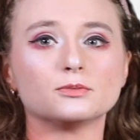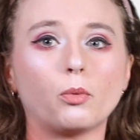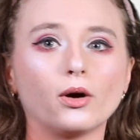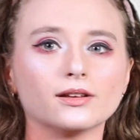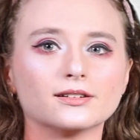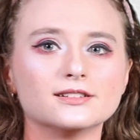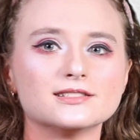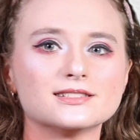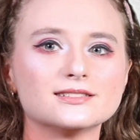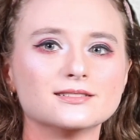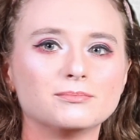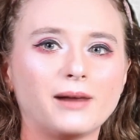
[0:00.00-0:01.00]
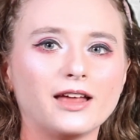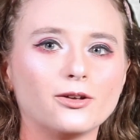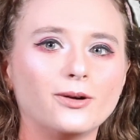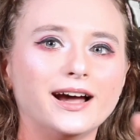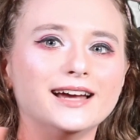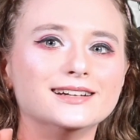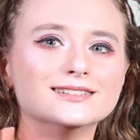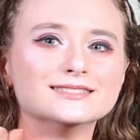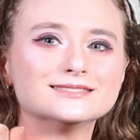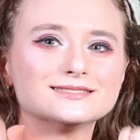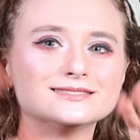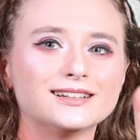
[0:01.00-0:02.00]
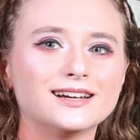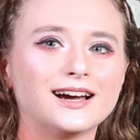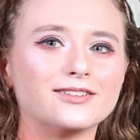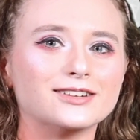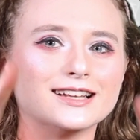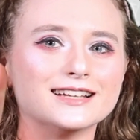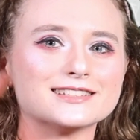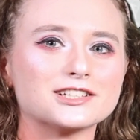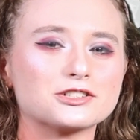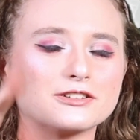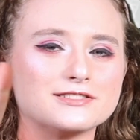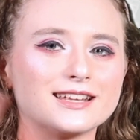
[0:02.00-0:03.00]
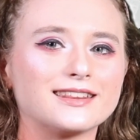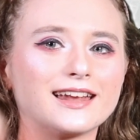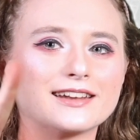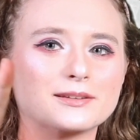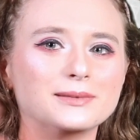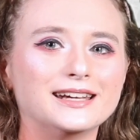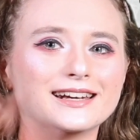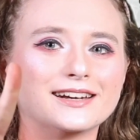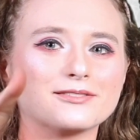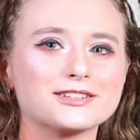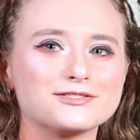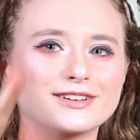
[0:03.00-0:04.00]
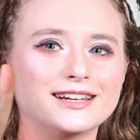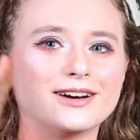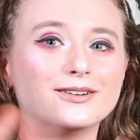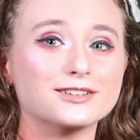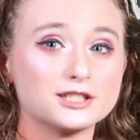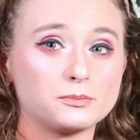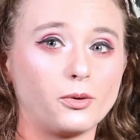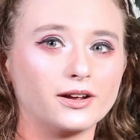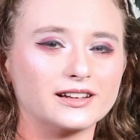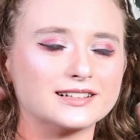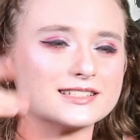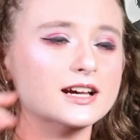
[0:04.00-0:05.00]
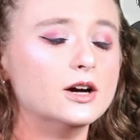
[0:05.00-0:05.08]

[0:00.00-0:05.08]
spoilers, by the way, I realized I should have said that at the beginning of this video. Spoilers.